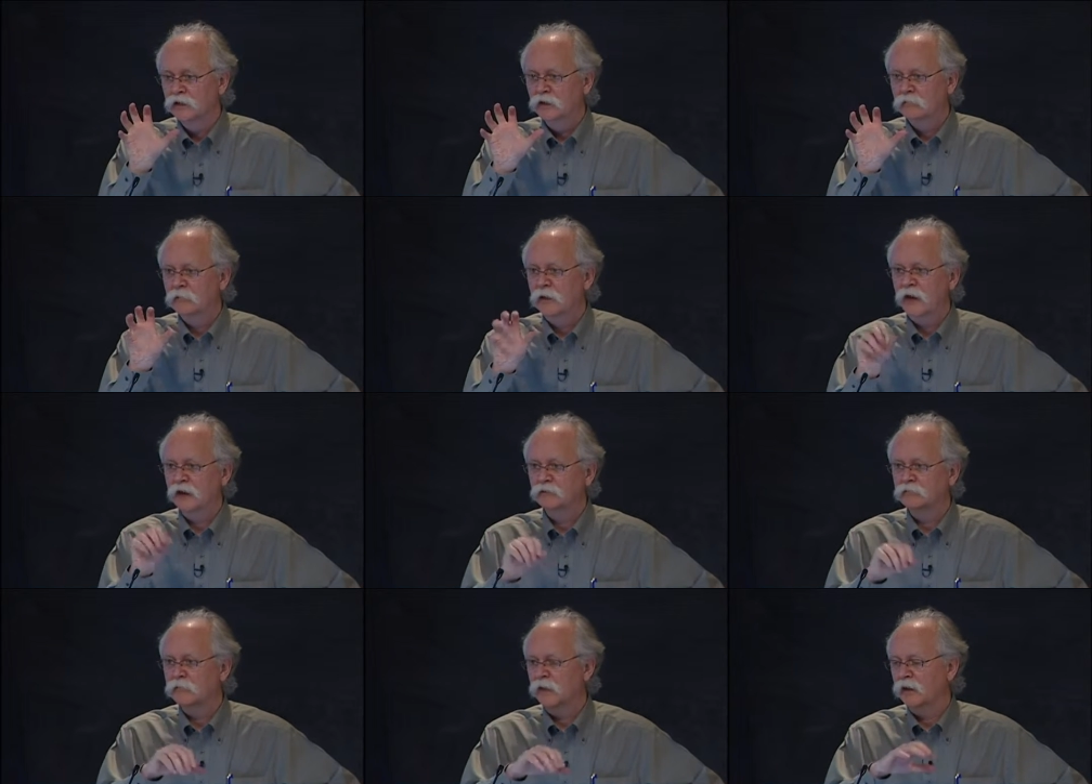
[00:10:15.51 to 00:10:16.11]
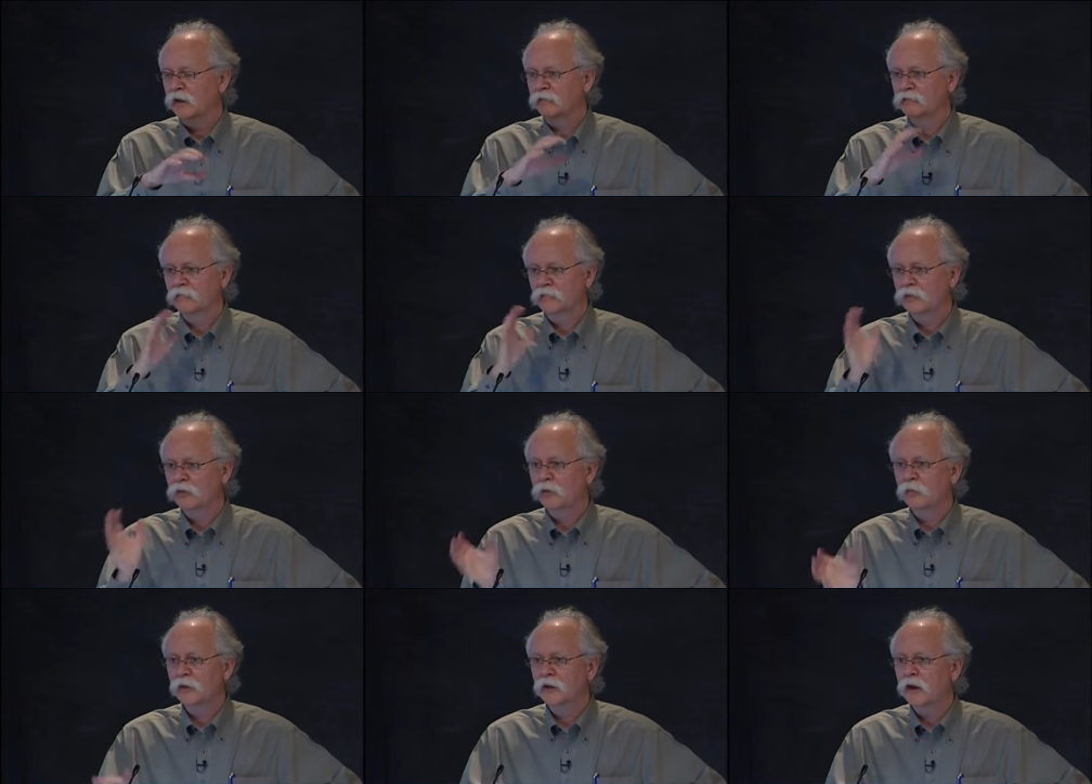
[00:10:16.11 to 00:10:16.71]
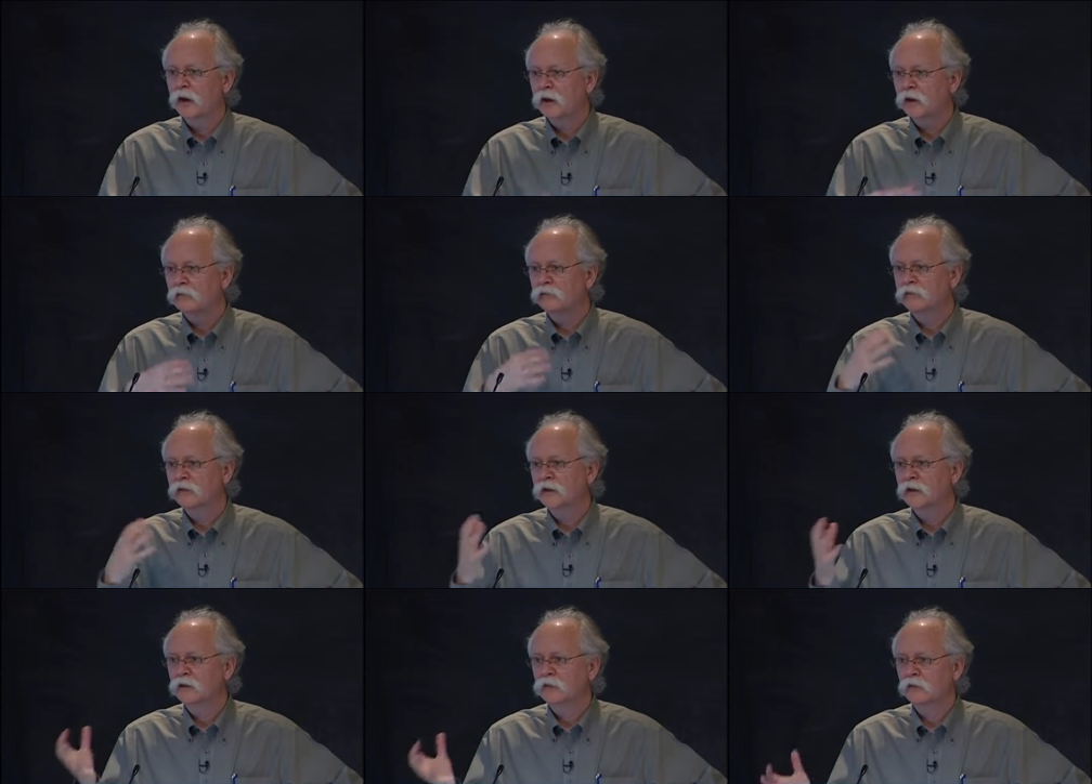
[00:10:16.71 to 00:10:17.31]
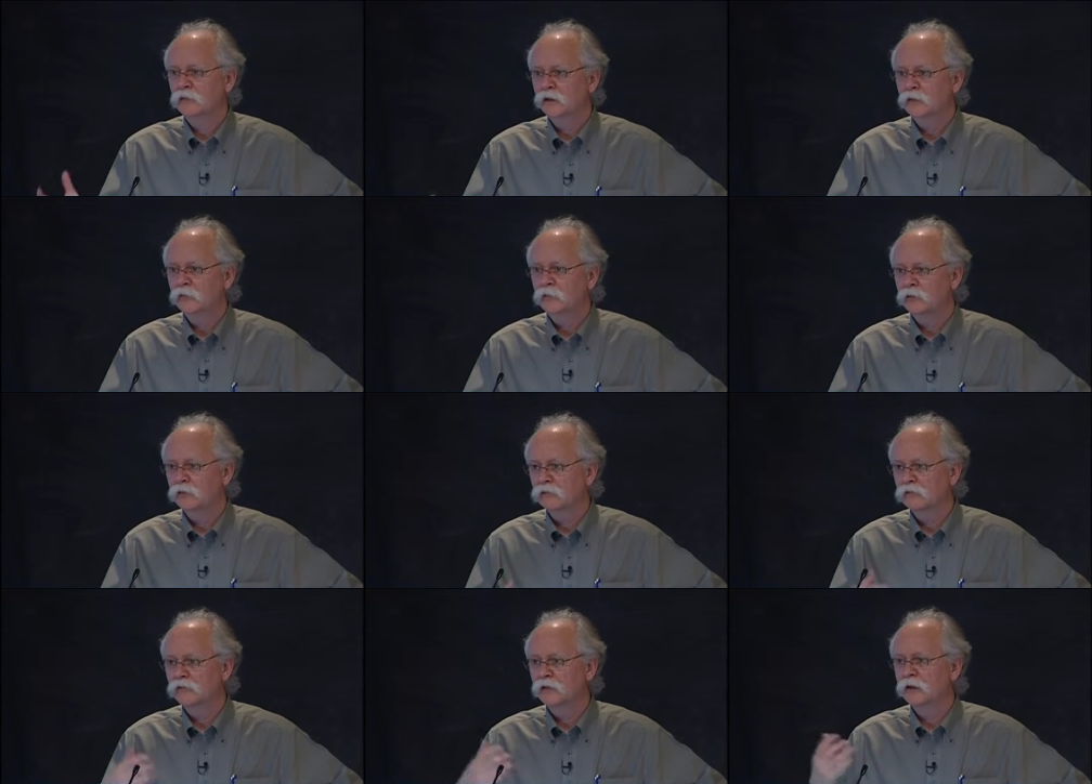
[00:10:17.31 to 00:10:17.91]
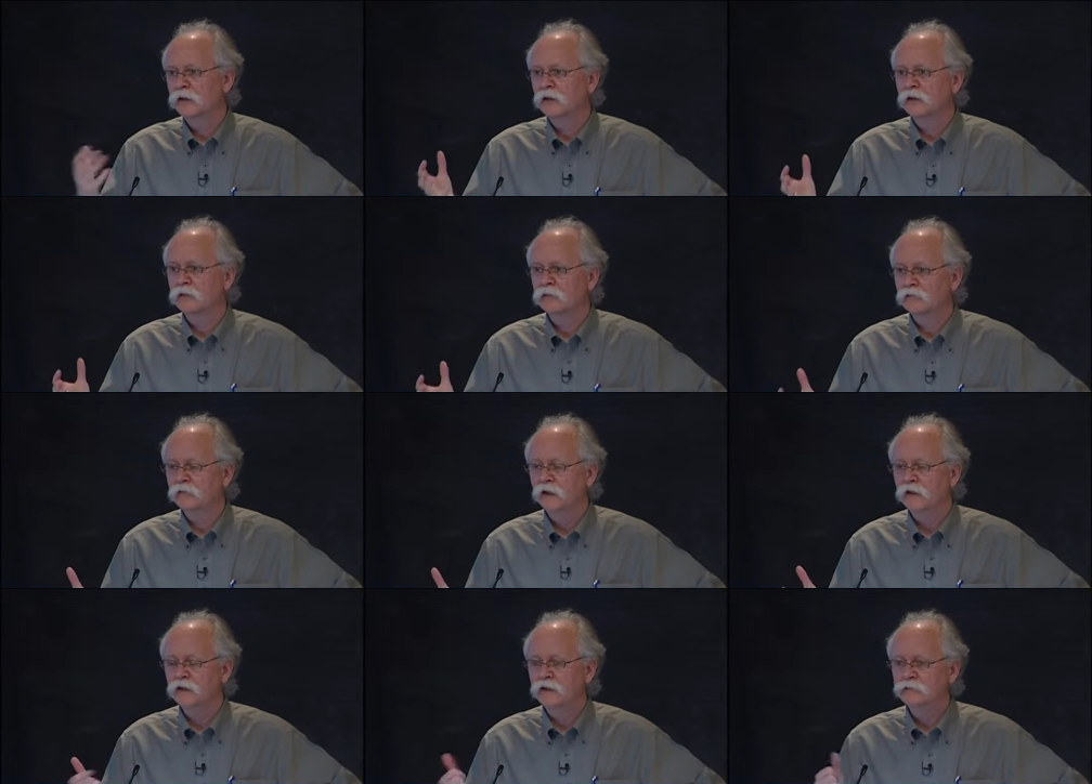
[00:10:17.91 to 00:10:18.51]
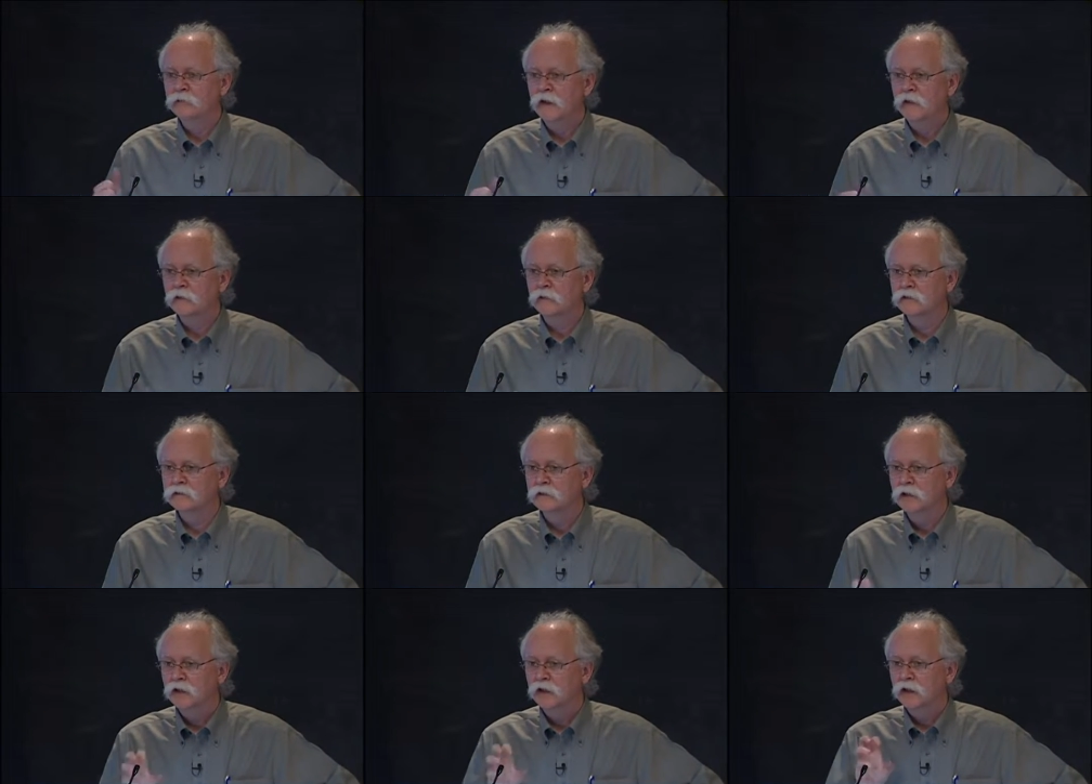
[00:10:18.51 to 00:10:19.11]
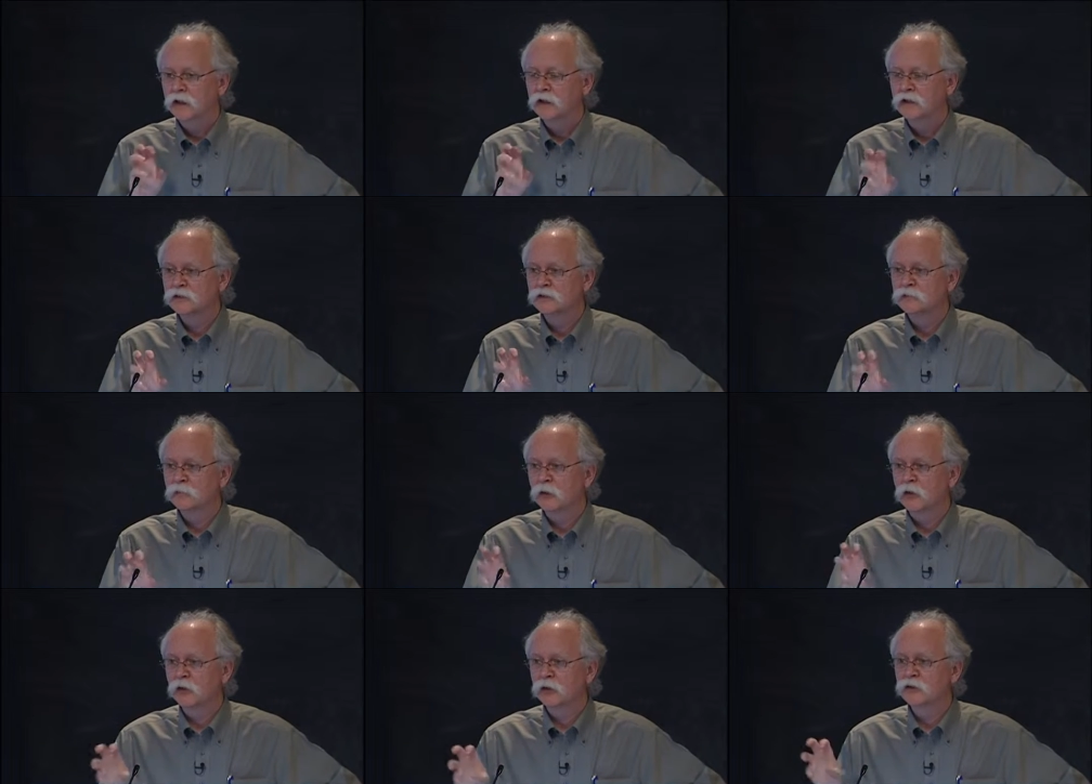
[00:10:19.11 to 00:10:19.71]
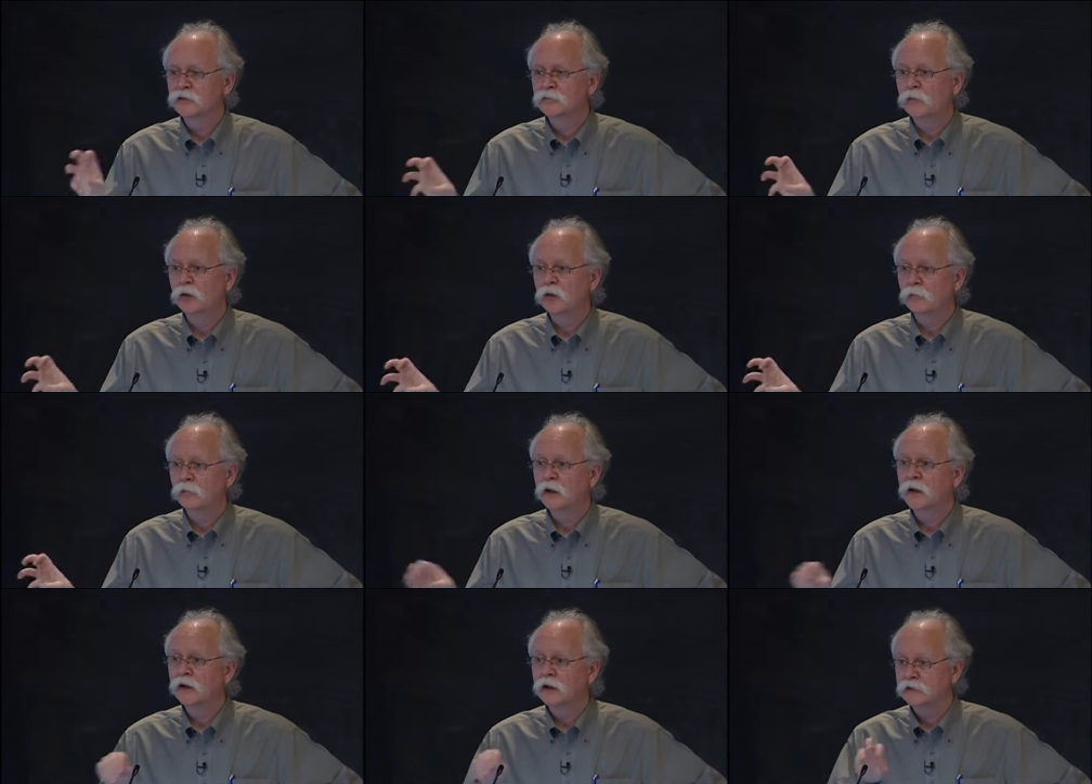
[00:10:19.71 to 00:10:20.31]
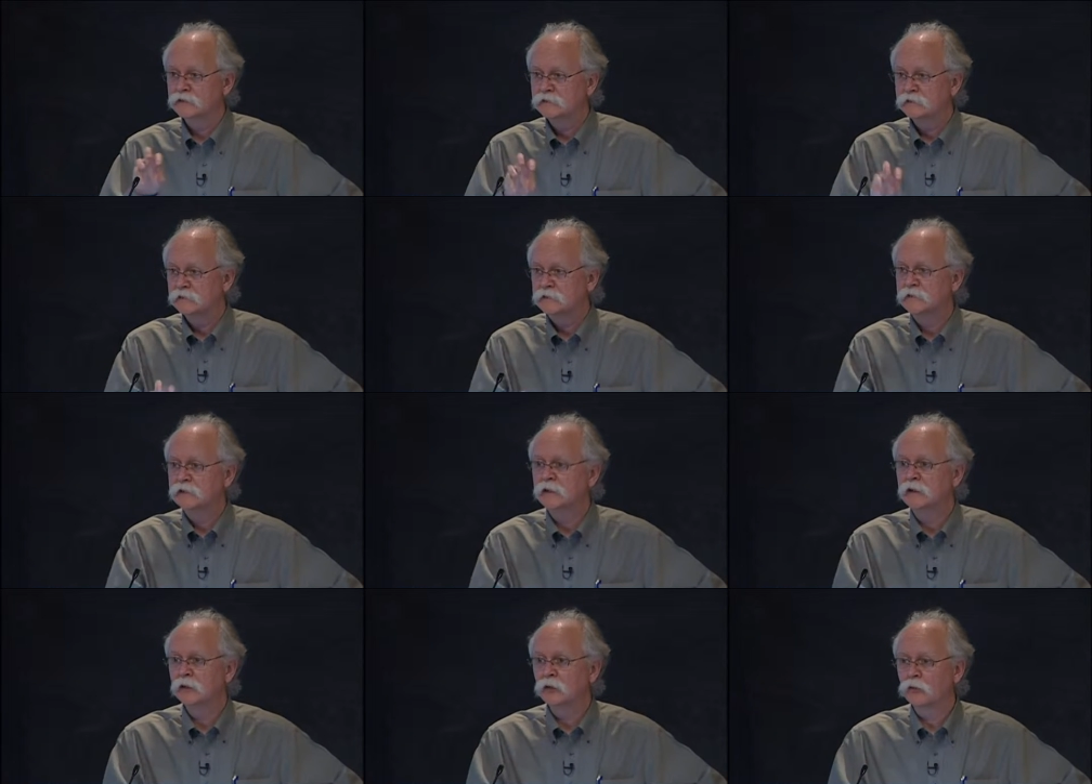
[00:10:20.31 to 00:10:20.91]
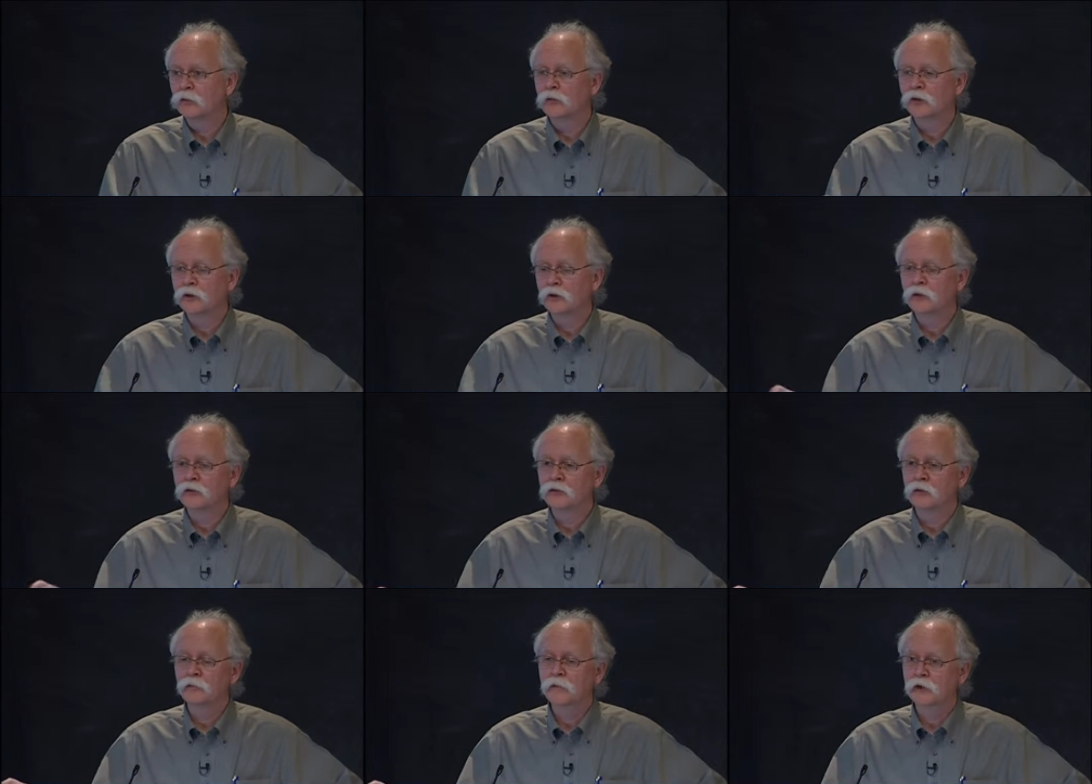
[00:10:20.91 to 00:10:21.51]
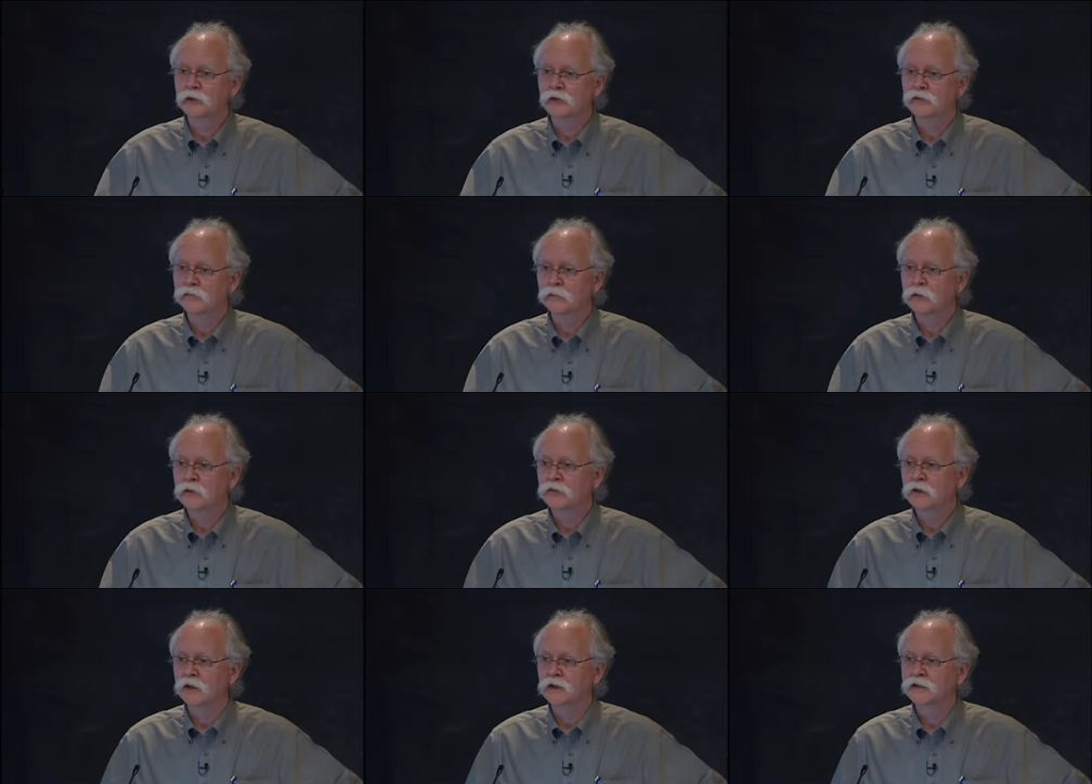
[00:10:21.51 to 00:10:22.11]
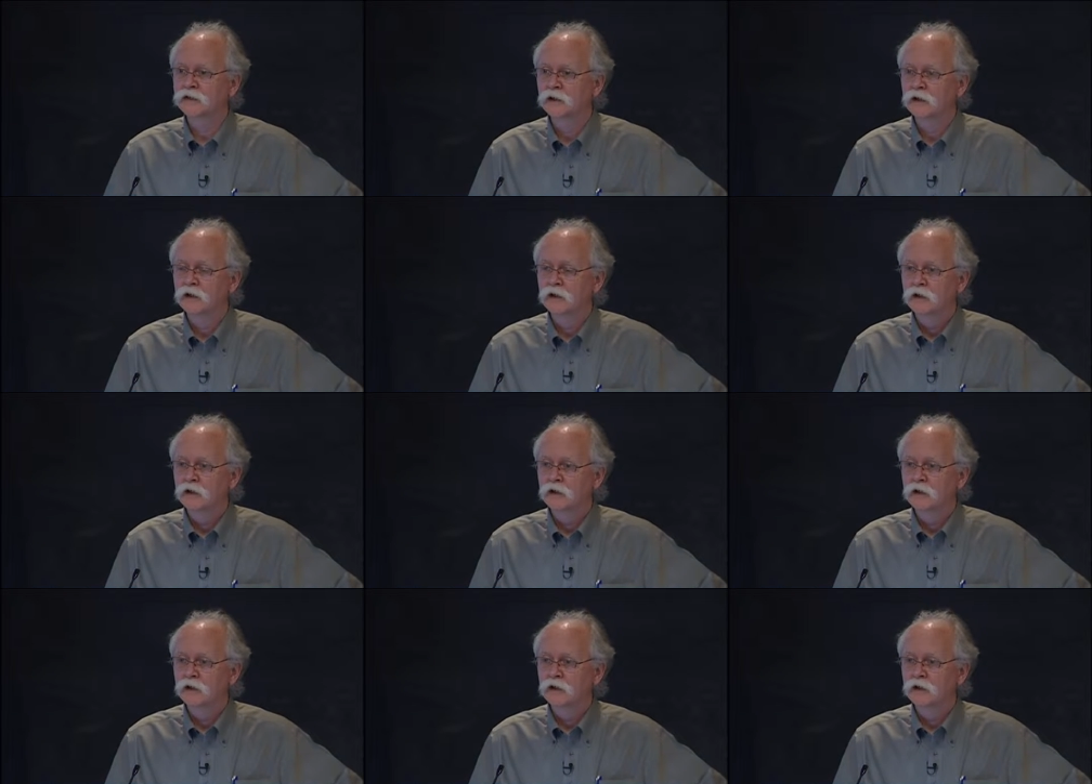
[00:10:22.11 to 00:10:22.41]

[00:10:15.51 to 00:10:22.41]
by, by chromatography or immunoaffinity or various methods into smaller and smaller buckets to see lower and lower abundance proteins.